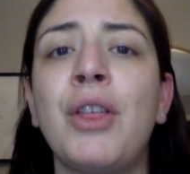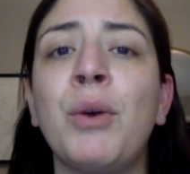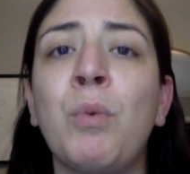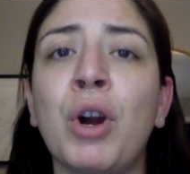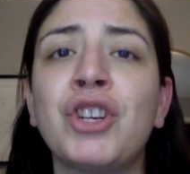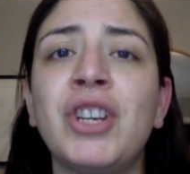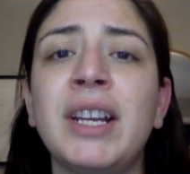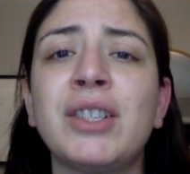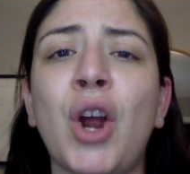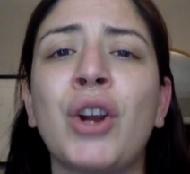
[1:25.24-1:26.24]
The
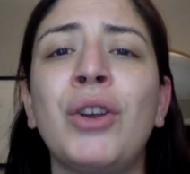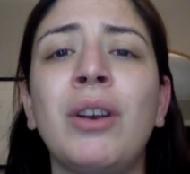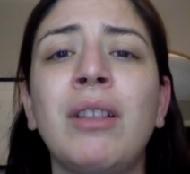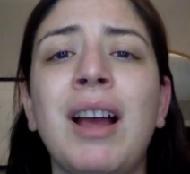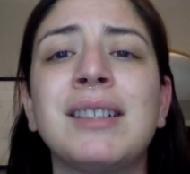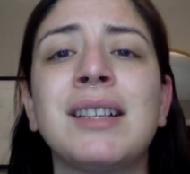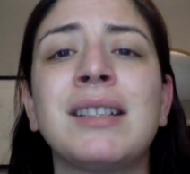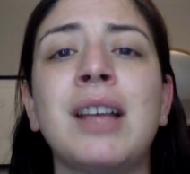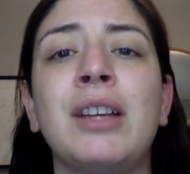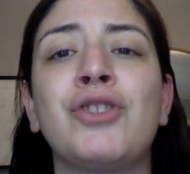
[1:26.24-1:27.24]
worksheets are utilized
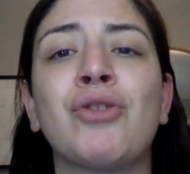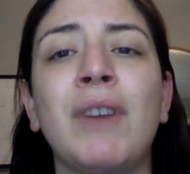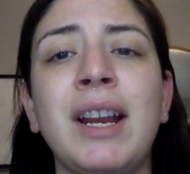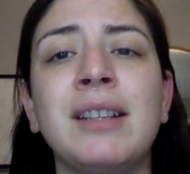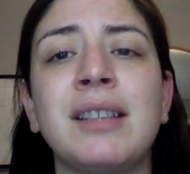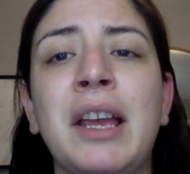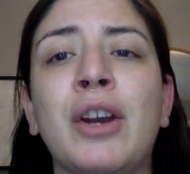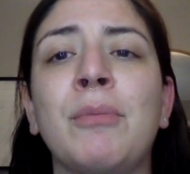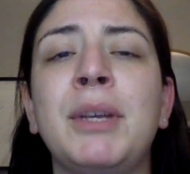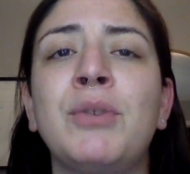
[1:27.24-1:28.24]
as a
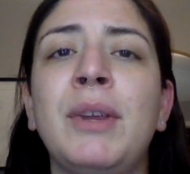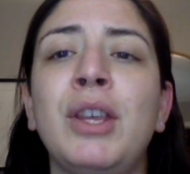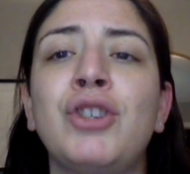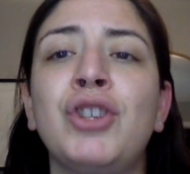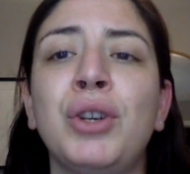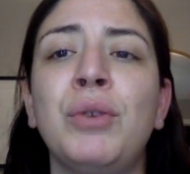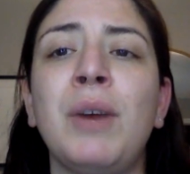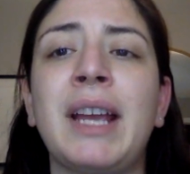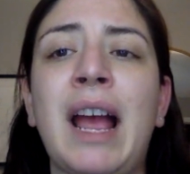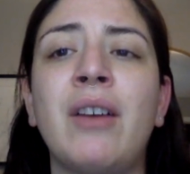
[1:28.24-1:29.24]
translator between the two
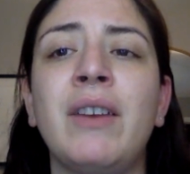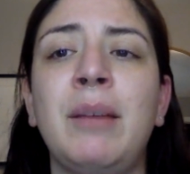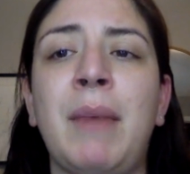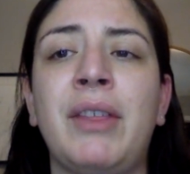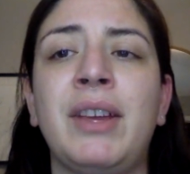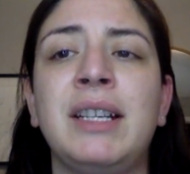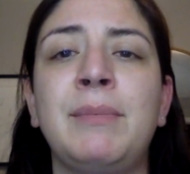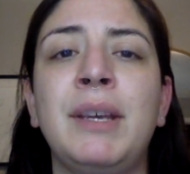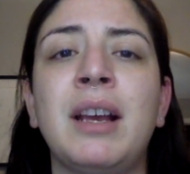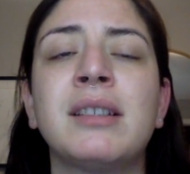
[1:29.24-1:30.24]
accounting methods
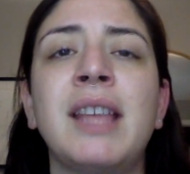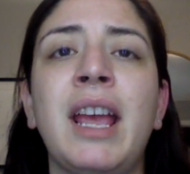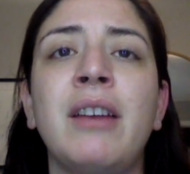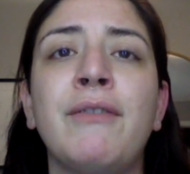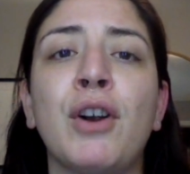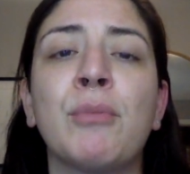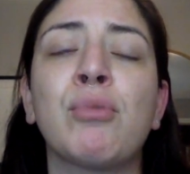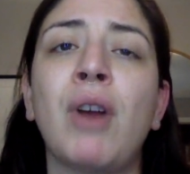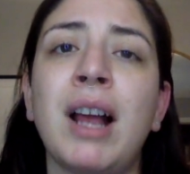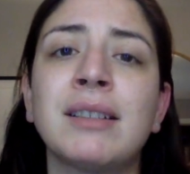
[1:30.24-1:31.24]
because they convert
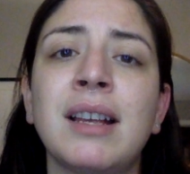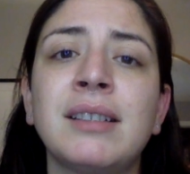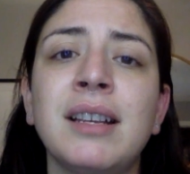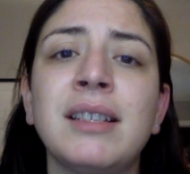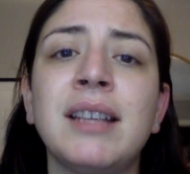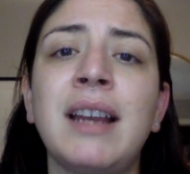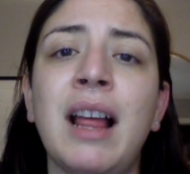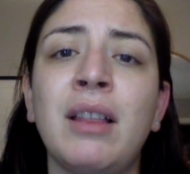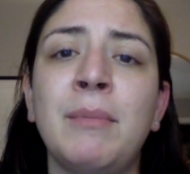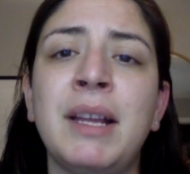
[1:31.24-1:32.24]
processes and
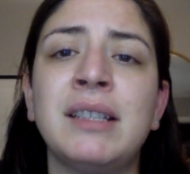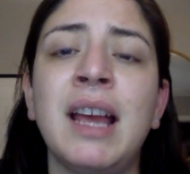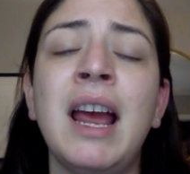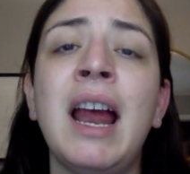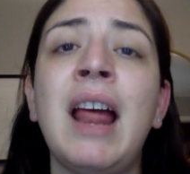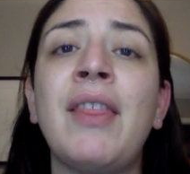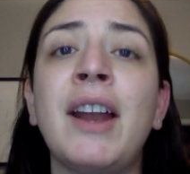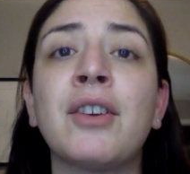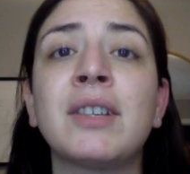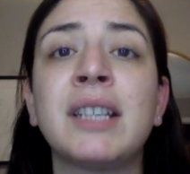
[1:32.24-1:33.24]
elements
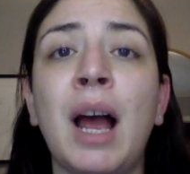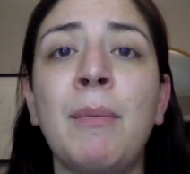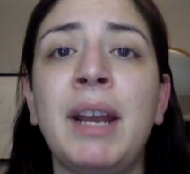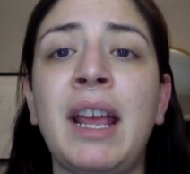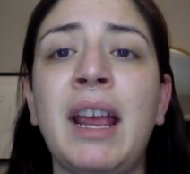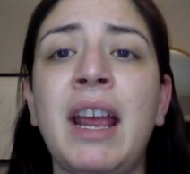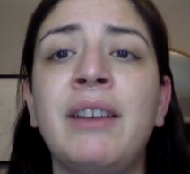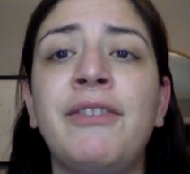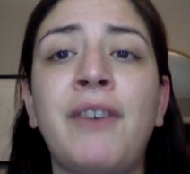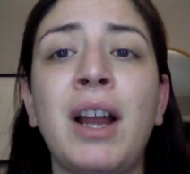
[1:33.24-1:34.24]
that are dominant
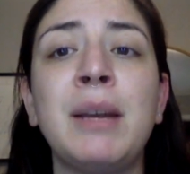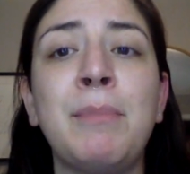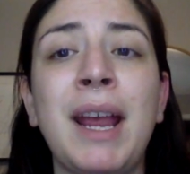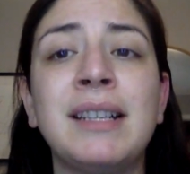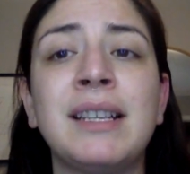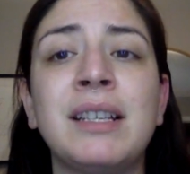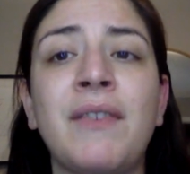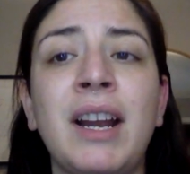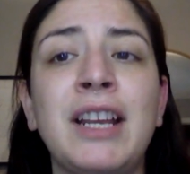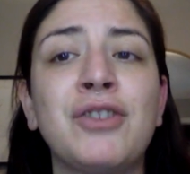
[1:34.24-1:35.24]
in fund basis
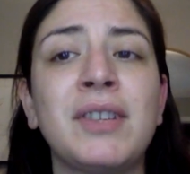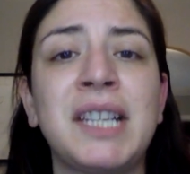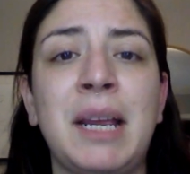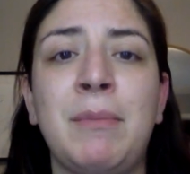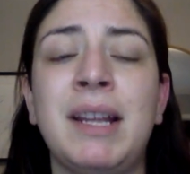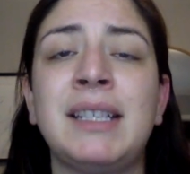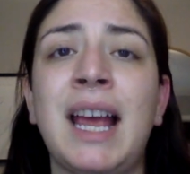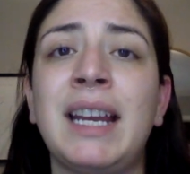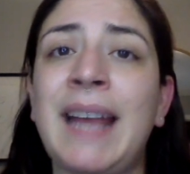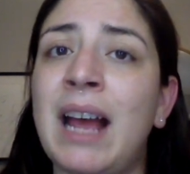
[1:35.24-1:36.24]
financial statements
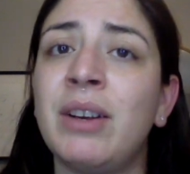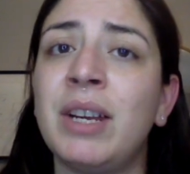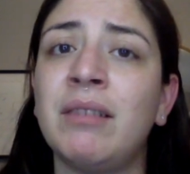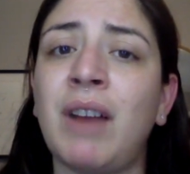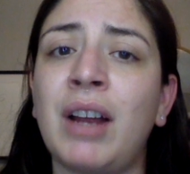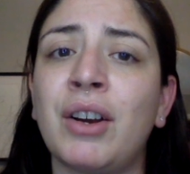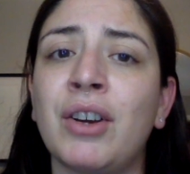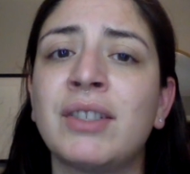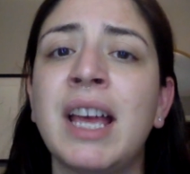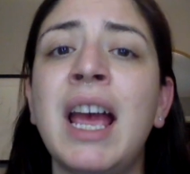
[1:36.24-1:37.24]
and accounting
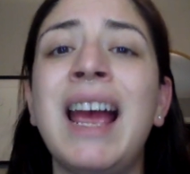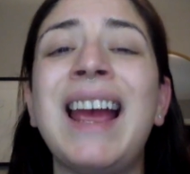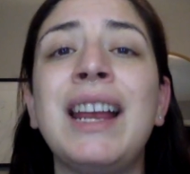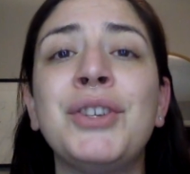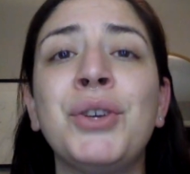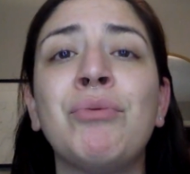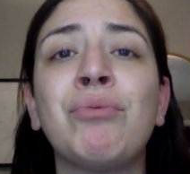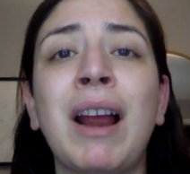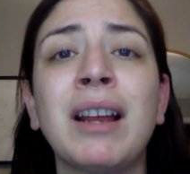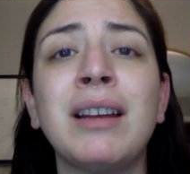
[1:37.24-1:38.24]
records into
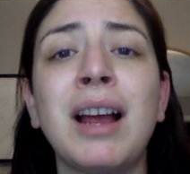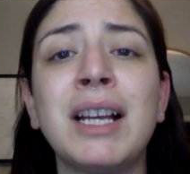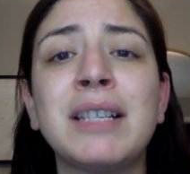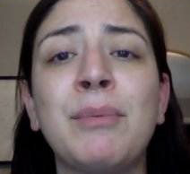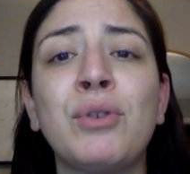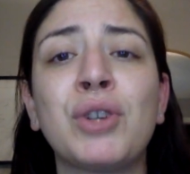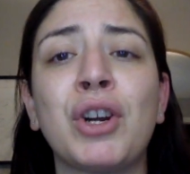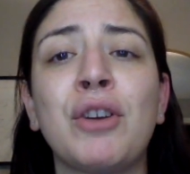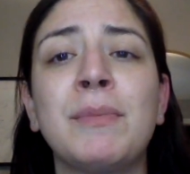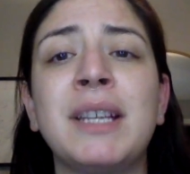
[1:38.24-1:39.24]
recognizable
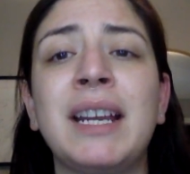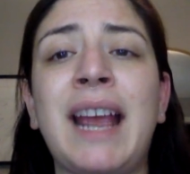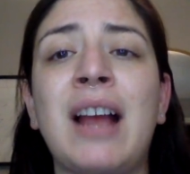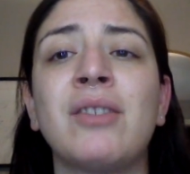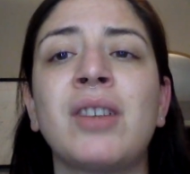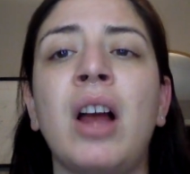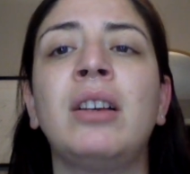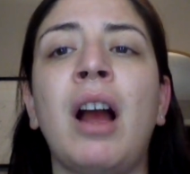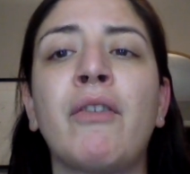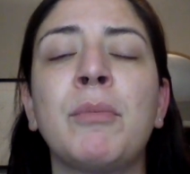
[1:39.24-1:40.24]
terms and accounts
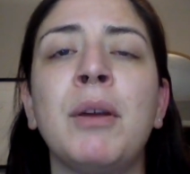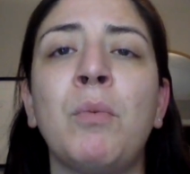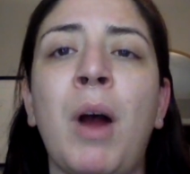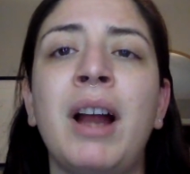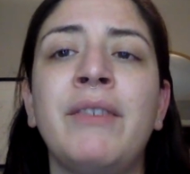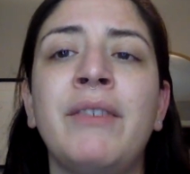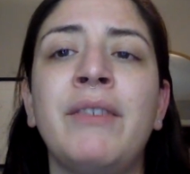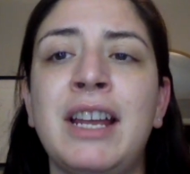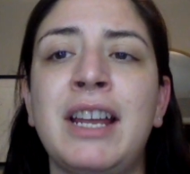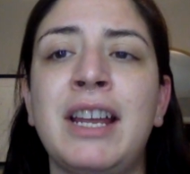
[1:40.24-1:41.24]
on government-wide
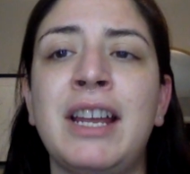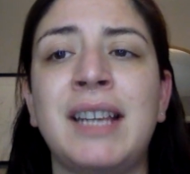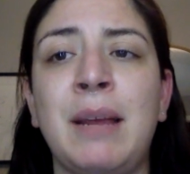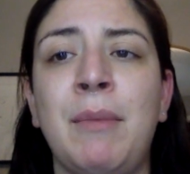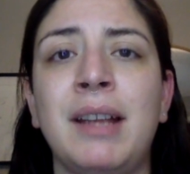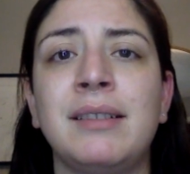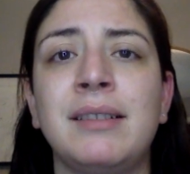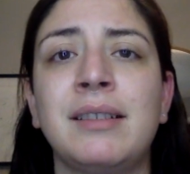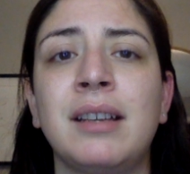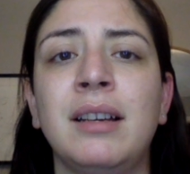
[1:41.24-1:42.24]
financial
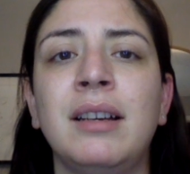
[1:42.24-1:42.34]
statements.